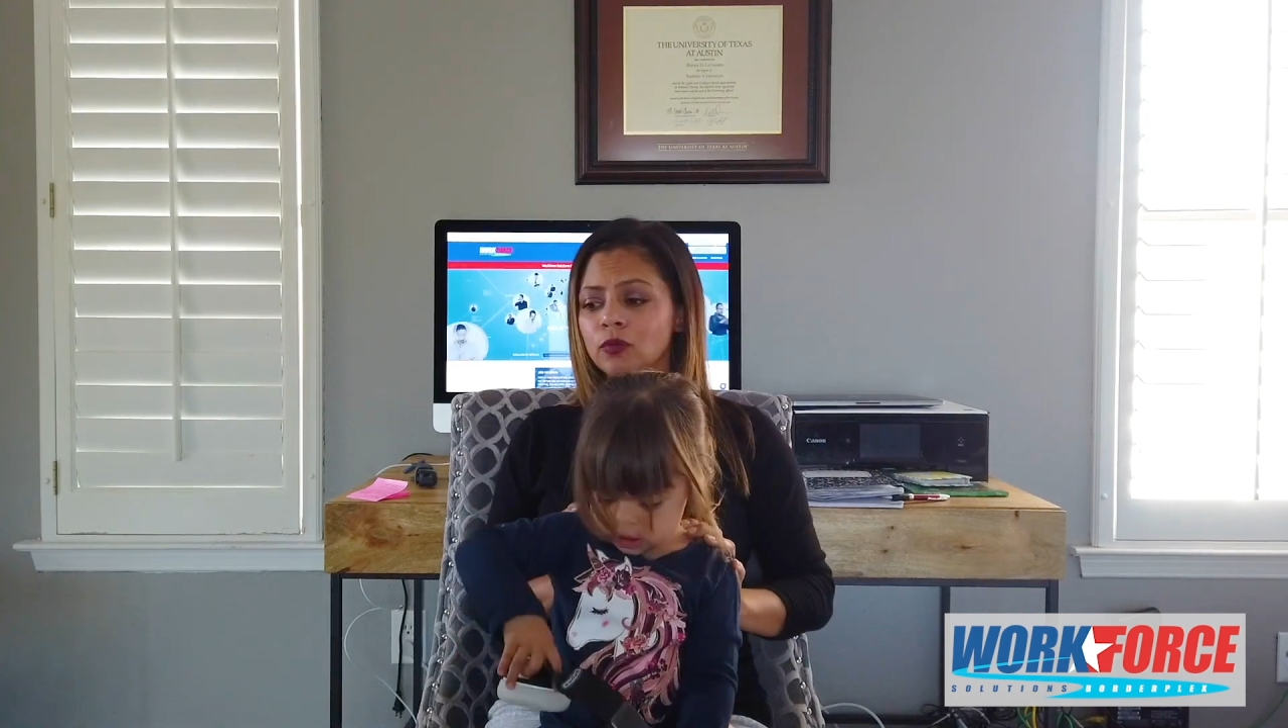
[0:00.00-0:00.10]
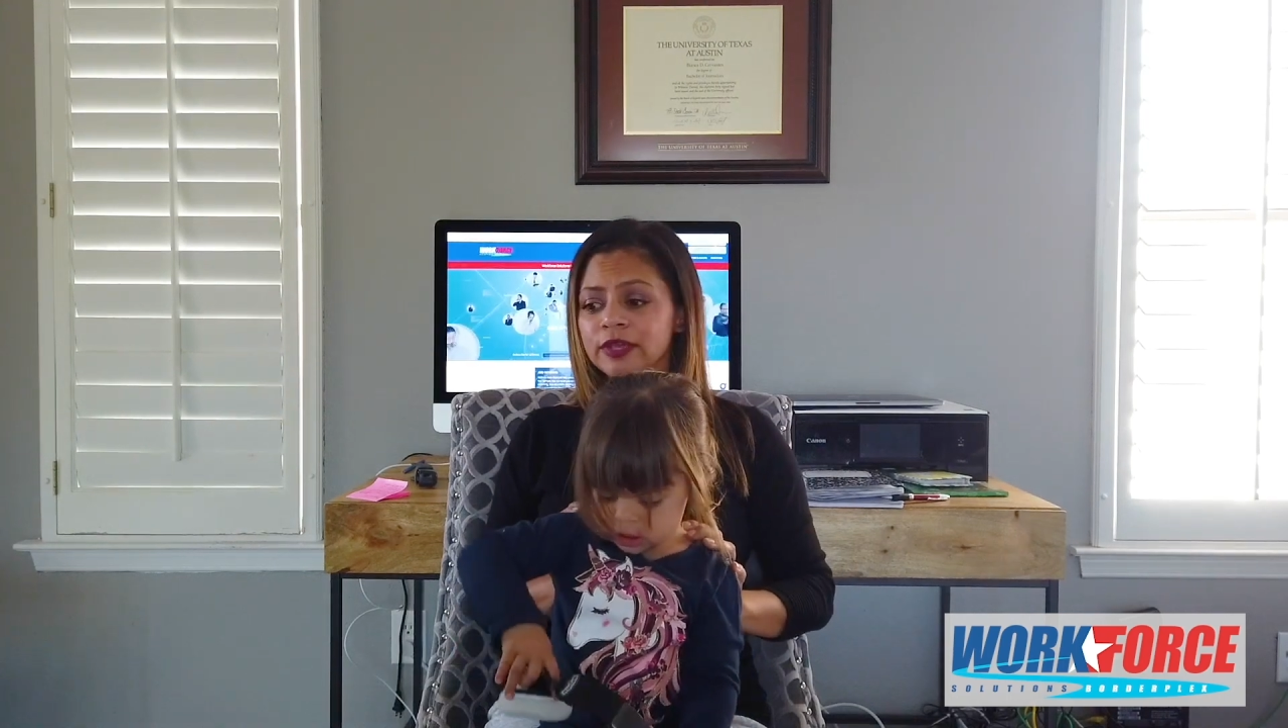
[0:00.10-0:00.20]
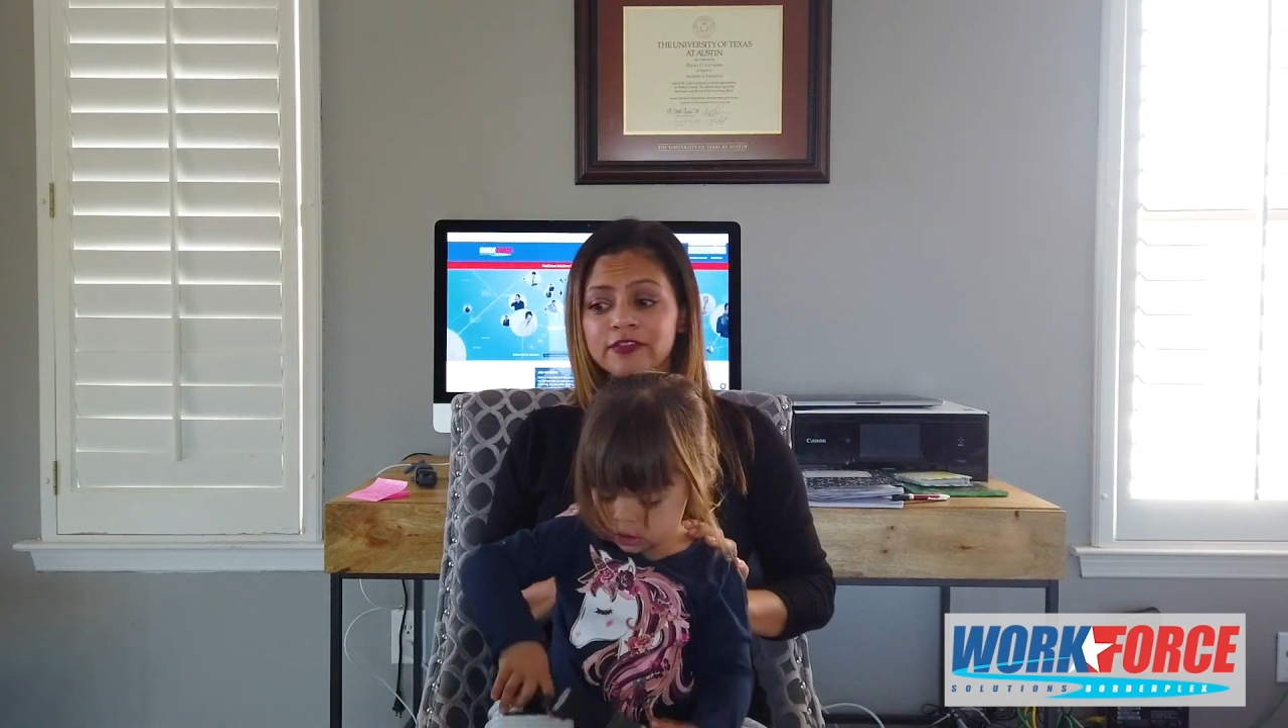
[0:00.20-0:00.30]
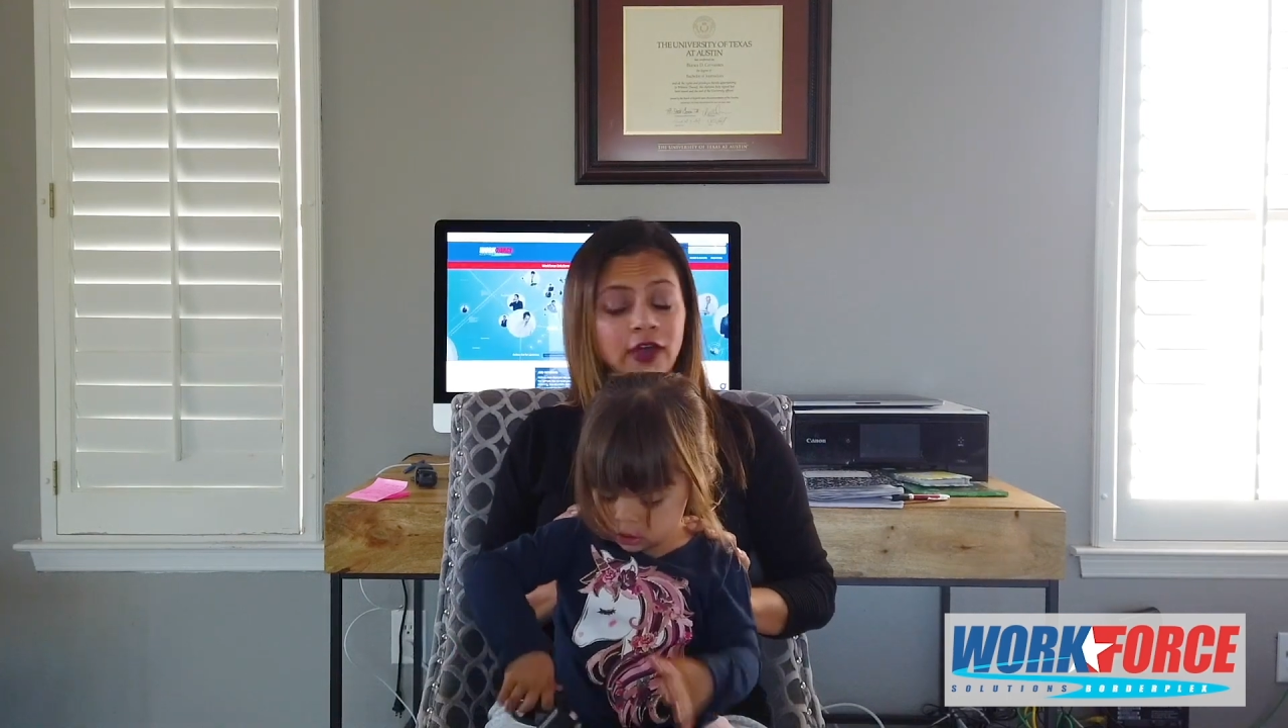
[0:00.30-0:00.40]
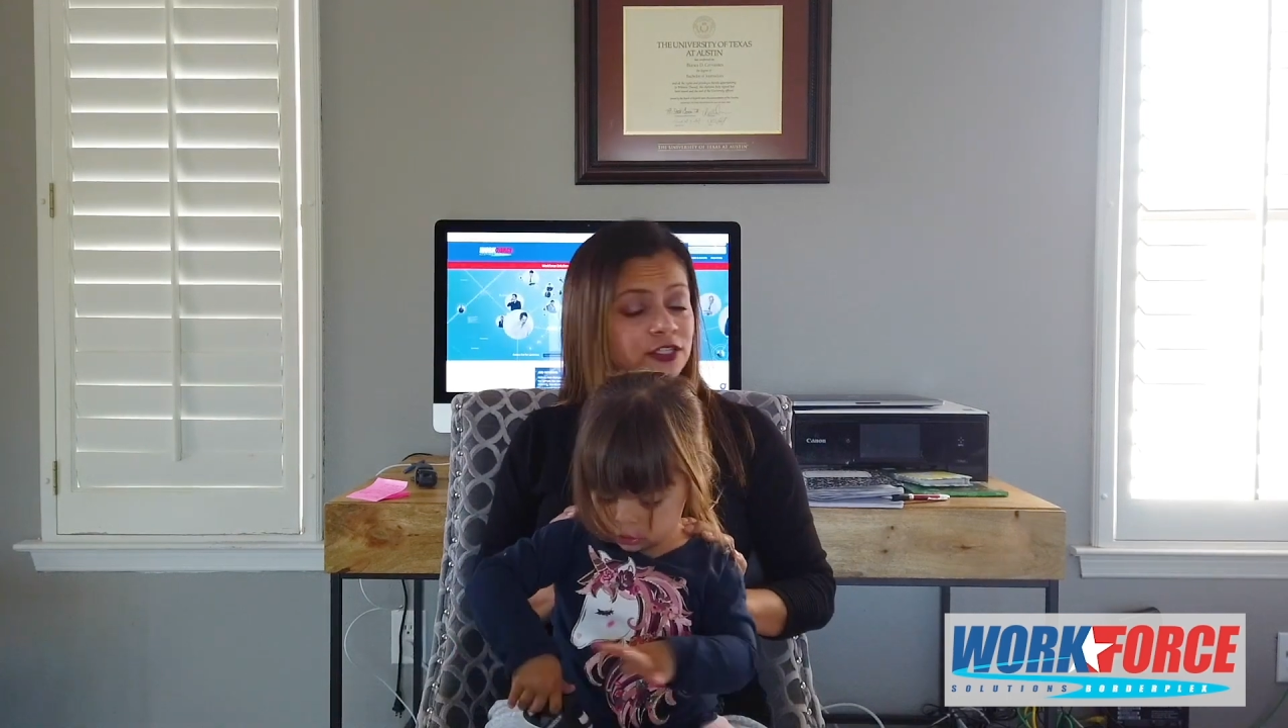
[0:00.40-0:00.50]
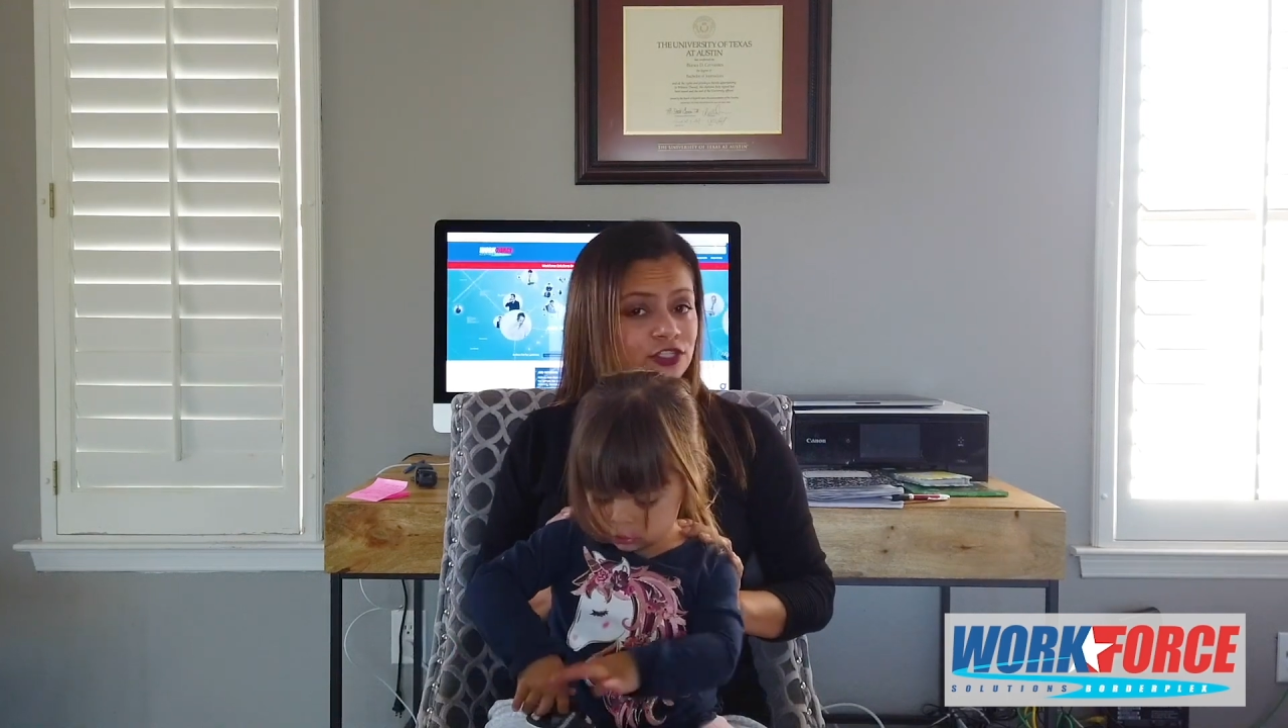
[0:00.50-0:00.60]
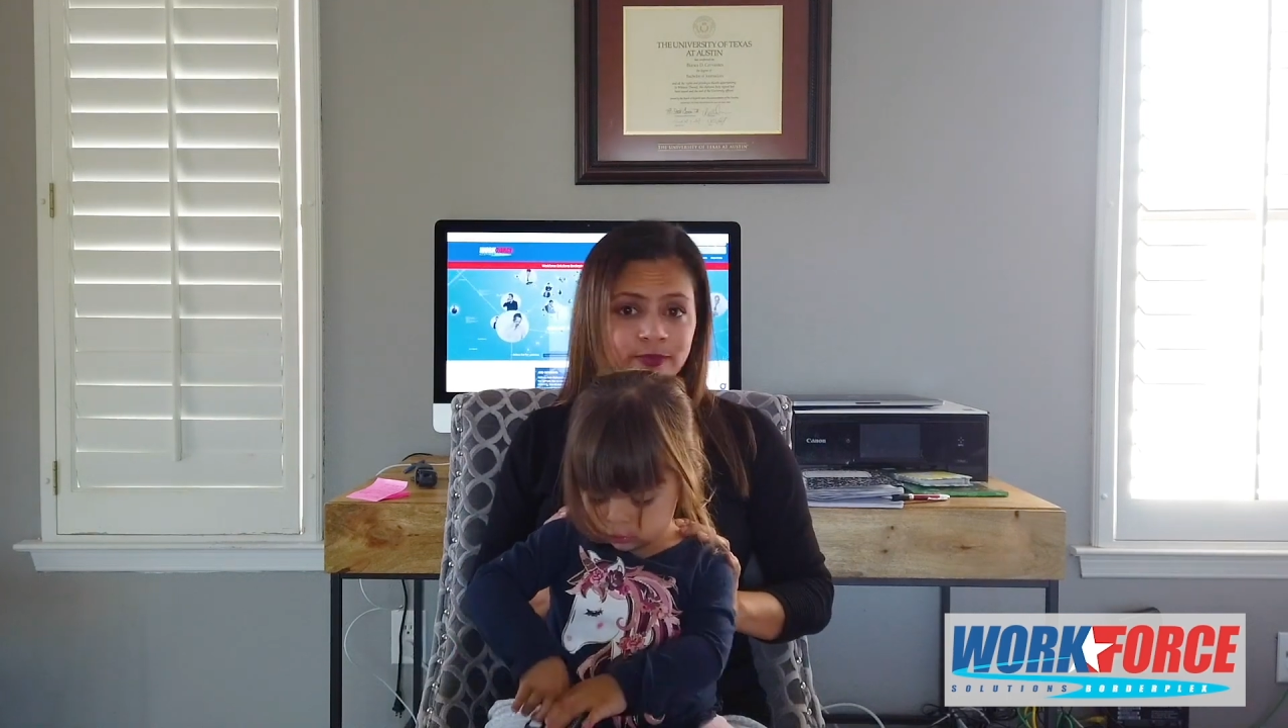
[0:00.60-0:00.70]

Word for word: we've got